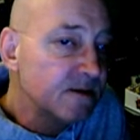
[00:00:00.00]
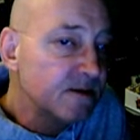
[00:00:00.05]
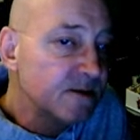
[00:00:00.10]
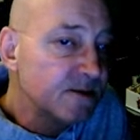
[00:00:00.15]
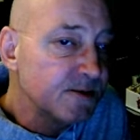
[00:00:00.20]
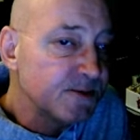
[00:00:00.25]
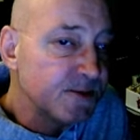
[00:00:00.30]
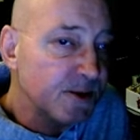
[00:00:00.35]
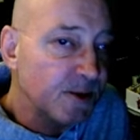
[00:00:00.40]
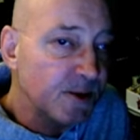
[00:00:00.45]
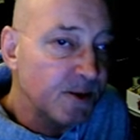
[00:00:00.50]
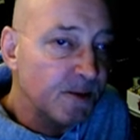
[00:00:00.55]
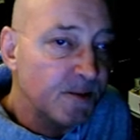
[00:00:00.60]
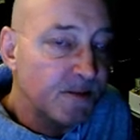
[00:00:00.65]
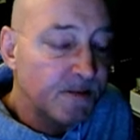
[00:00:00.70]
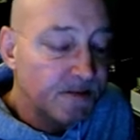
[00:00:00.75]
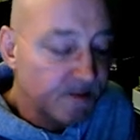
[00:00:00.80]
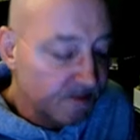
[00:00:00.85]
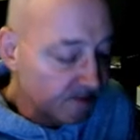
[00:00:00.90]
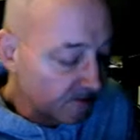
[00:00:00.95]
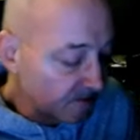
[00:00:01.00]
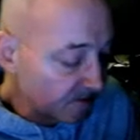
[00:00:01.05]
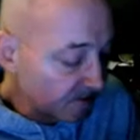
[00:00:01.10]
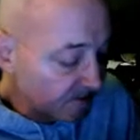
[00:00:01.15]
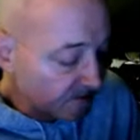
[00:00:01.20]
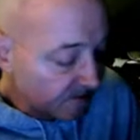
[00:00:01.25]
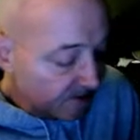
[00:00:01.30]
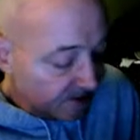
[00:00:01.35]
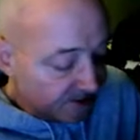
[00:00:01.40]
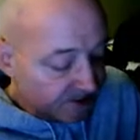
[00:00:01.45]
So
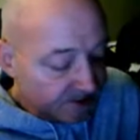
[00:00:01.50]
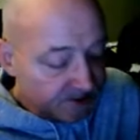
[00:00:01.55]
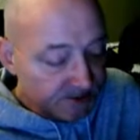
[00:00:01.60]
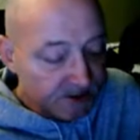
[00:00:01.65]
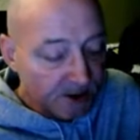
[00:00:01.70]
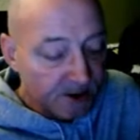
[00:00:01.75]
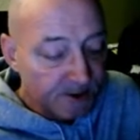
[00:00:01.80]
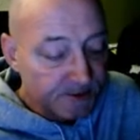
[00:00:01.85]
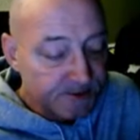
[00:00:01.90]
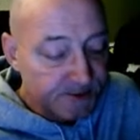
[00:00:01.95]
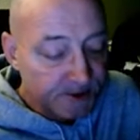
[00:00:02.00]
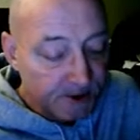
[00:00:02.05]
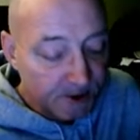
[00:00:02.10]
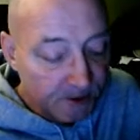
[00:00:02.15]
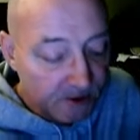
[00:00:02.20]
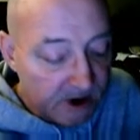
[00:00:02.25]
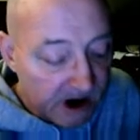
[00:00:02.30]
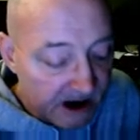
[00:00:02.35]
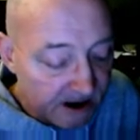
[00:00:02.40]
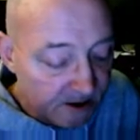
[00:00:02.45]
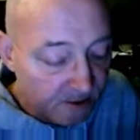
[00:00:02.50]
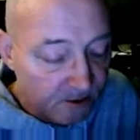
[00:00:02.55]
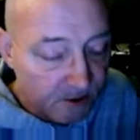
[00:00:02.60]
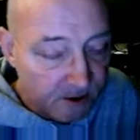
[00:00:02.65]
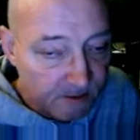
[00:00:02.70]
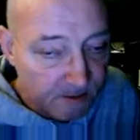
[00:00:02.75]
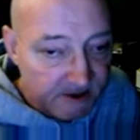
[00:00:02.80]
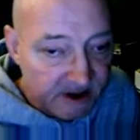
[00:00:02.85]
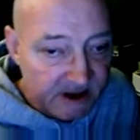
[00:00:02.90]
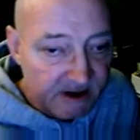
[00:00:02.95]
this is also kind of going to
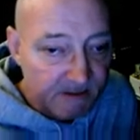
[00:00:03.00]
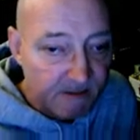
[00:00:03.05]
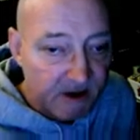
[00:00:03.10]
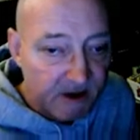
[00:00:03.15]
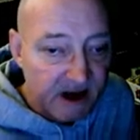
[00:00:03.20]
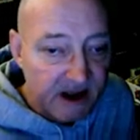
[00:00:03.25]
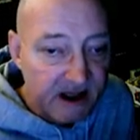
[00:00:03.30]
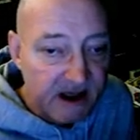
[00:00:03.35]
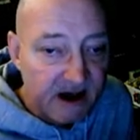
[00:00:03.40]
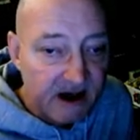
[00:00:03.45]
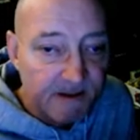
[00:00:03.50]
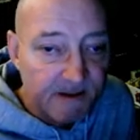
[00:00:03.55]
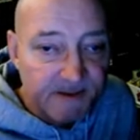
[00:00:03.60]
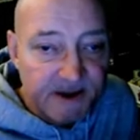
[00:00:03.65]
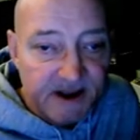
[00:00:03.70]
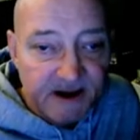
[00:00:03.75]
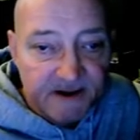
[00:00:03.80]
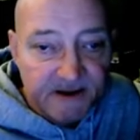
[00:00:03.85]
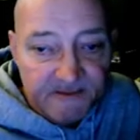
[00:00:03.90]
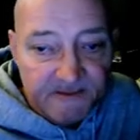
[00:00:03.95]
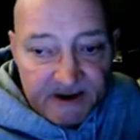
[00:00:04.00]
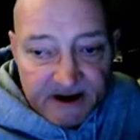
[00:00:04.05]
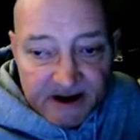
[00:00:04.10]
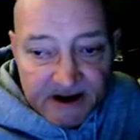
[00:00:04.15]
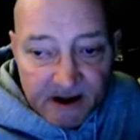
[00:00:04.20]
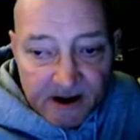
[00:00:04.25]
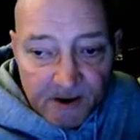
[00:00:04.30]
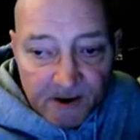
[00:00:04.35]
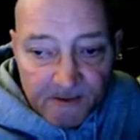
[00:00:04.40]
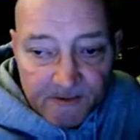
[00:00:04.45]
be my updated
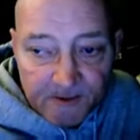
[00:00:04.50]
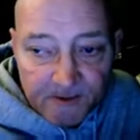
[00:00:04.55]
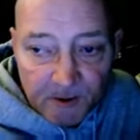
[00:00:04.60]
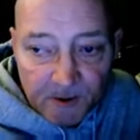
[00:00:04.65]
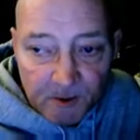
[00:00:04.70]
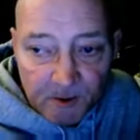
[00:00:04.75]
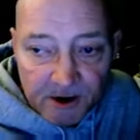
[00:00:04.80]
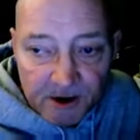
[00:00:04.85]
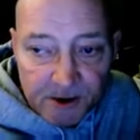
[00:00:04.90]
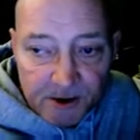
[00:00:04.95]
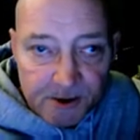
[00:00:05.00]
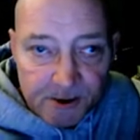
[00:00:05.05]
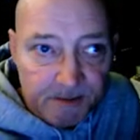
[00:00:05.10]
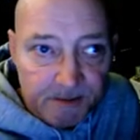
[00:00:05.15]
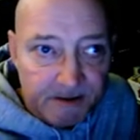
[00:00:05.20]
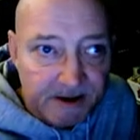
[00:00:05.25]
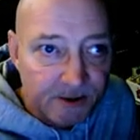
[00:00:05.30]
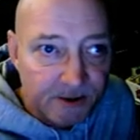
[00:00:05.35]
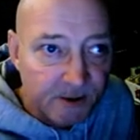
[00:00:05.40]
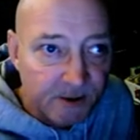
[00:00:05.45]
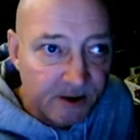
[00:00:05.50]
video for what you should be doing